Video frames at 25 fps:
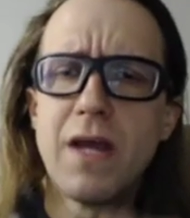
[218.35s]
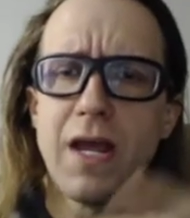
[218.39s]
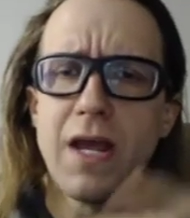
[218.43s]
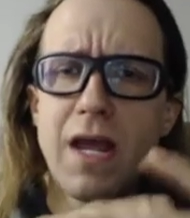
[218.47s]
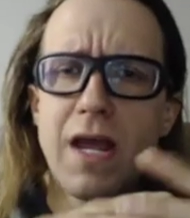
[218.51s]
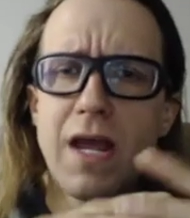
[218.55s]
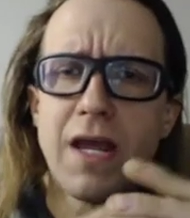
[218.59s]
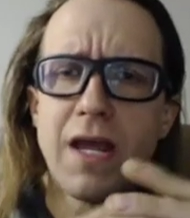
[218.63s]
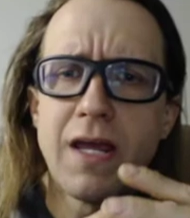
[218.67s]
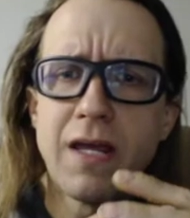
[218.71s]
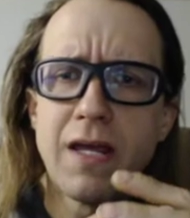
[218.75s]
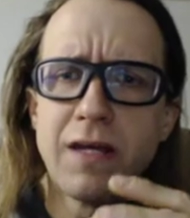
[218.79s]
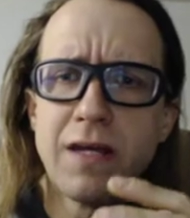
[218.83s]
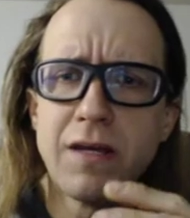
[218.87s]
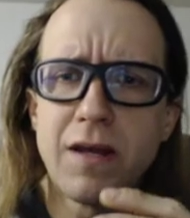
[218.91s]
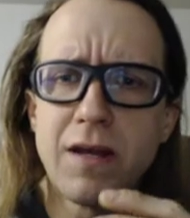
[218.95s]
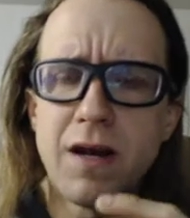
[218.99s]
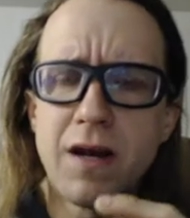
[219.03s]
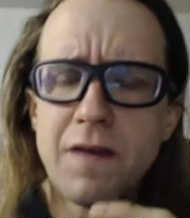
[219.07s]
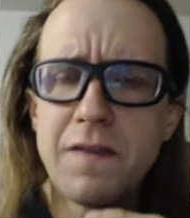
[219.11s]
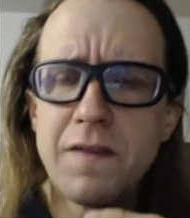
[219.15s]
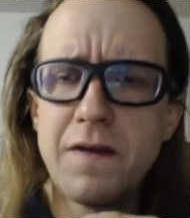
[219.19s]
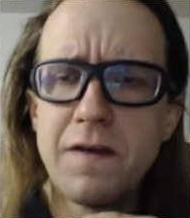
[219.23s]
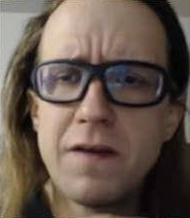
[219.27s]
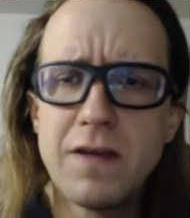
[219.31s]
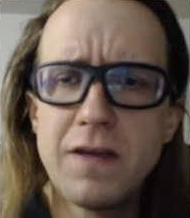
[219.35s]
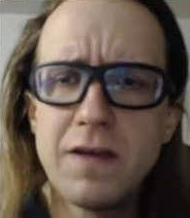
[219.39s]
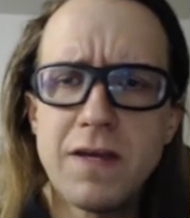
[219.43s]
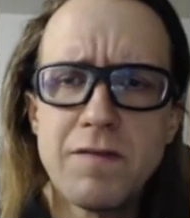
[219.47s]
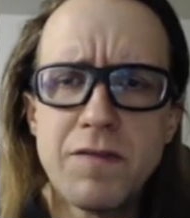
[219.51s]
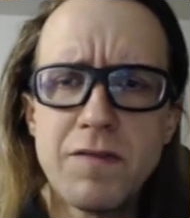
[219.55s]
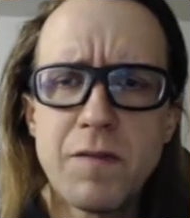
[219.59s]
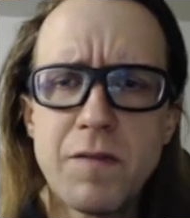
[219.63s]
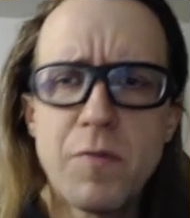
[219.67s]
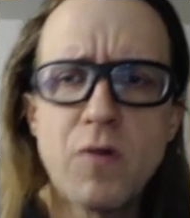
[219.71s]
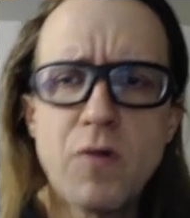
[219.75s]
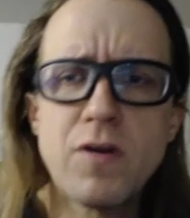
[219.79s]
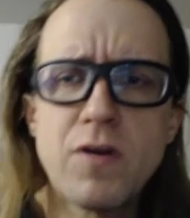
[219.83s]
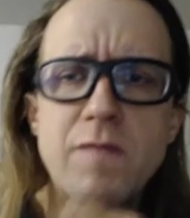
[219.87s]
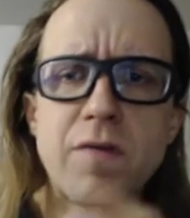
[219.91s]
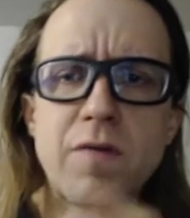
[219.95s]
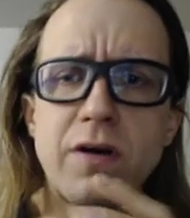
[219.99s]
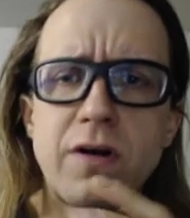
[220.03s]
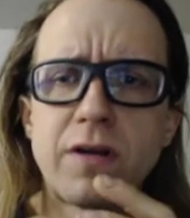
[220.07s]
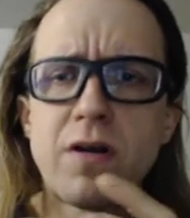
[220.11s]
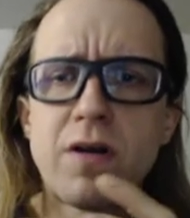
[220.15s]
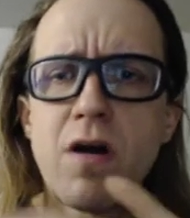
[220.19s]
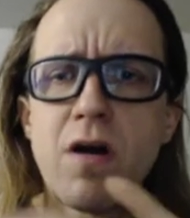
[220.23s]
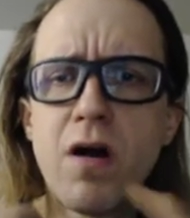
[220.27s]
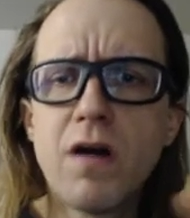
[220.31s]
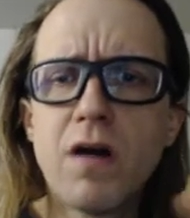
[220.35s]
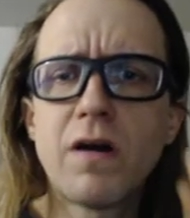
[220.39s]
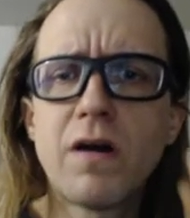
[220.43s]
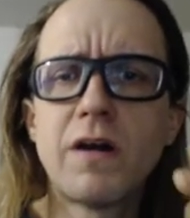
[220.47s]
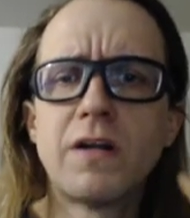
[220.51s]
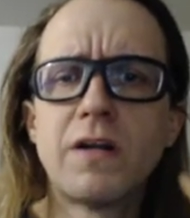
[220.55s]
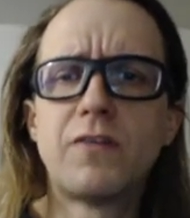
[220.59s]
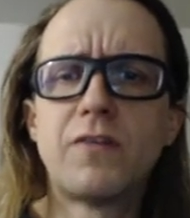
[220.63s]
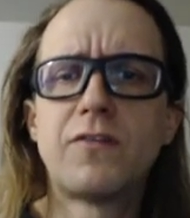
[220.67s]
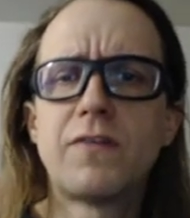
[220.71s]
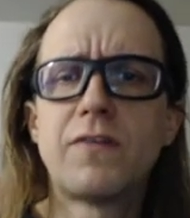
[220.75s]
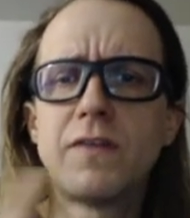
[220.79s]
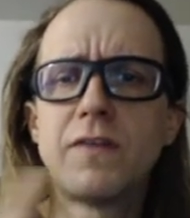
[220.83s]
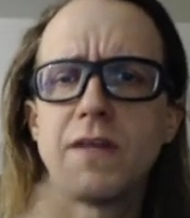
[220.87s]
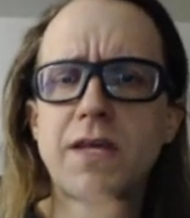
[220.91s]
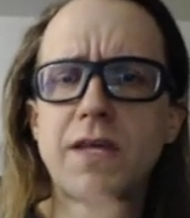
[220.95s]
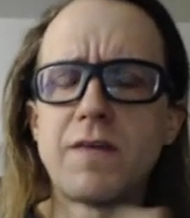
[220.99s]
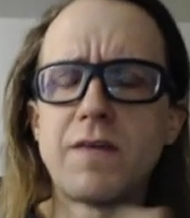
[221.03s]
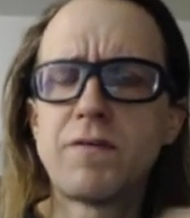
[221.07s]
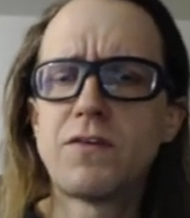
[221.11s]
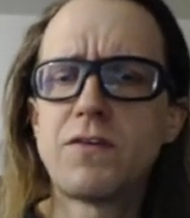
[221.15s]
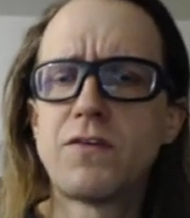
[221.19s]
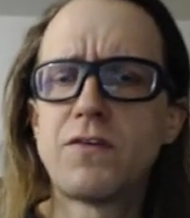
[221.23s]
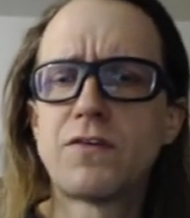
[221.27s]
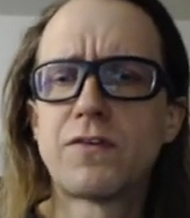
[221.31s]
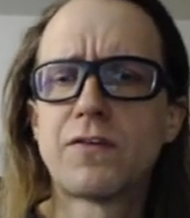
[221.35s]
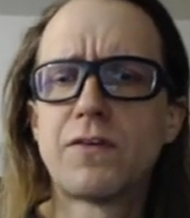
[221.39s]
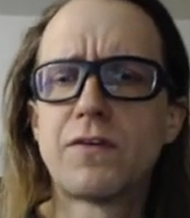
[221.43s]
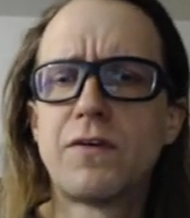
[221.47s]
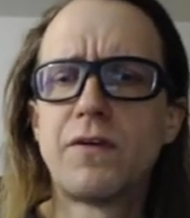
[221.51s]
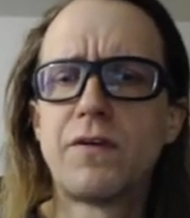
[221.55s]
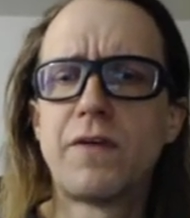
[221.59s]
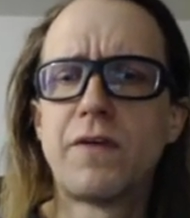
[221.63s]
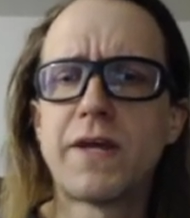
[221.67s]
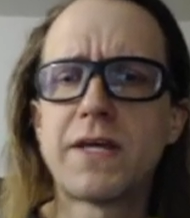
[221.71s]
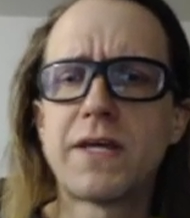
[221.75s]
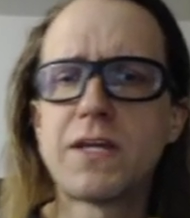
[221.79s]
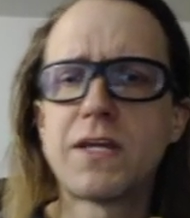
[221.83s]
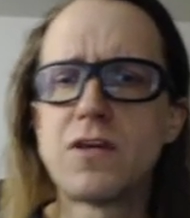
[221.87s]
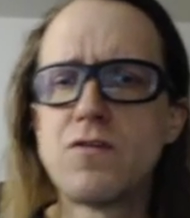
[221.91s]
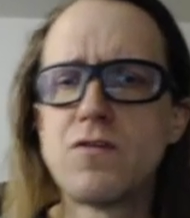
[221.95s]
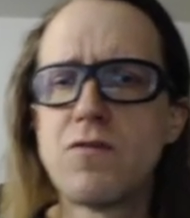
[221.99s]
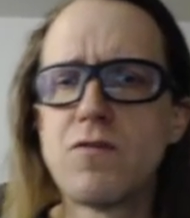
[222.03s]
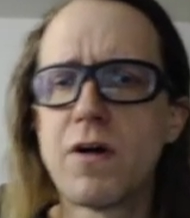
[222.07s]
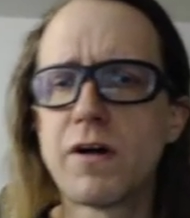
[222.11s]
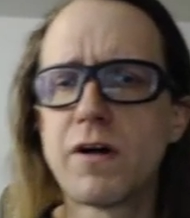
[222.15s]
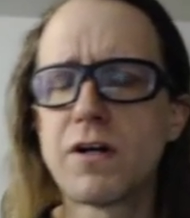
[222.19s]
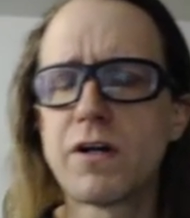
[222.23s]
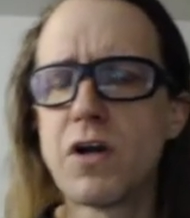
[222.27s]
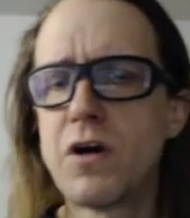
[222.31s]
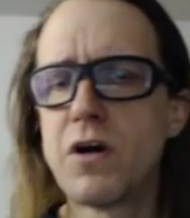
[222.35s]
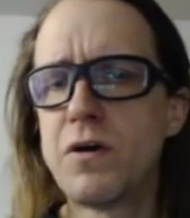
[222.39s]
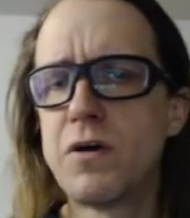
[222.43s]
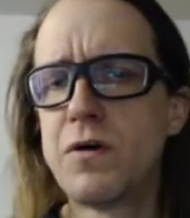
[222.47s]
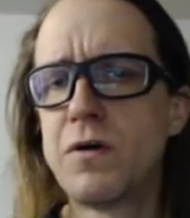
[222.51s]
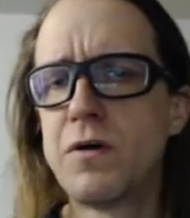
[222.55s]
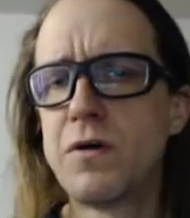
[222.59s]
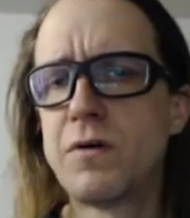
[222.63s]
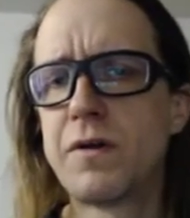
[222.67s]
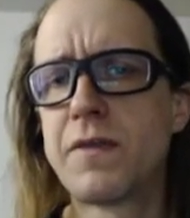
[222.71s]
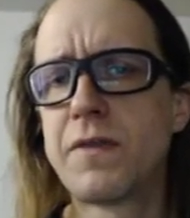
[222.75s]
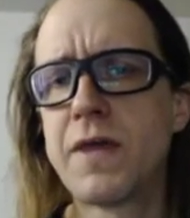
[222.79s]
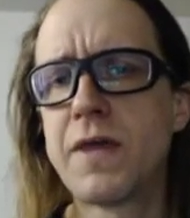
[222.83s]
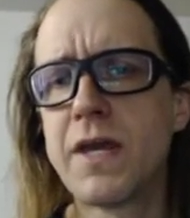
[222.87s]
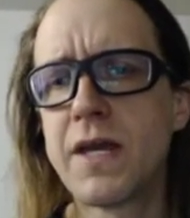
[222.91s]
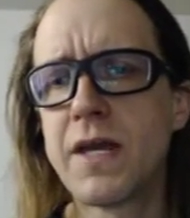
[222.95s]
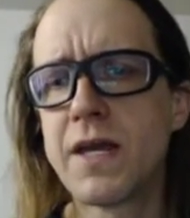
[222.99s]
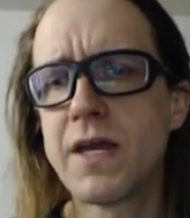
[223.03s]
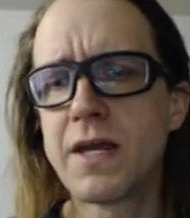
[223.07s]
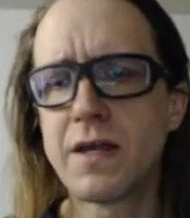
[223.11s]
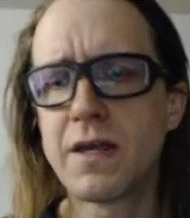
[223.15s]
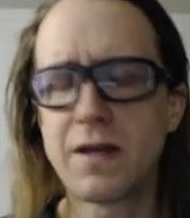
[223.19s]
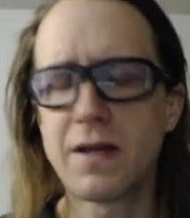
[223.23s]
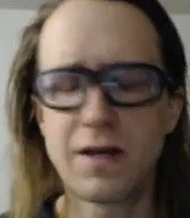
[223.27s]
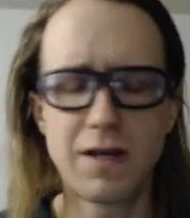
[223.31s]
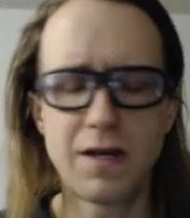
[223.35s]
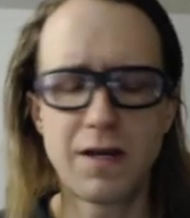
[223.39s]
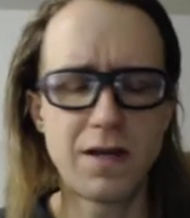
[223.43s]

and on even the Pokemon cards, they give you this little like QR code thing.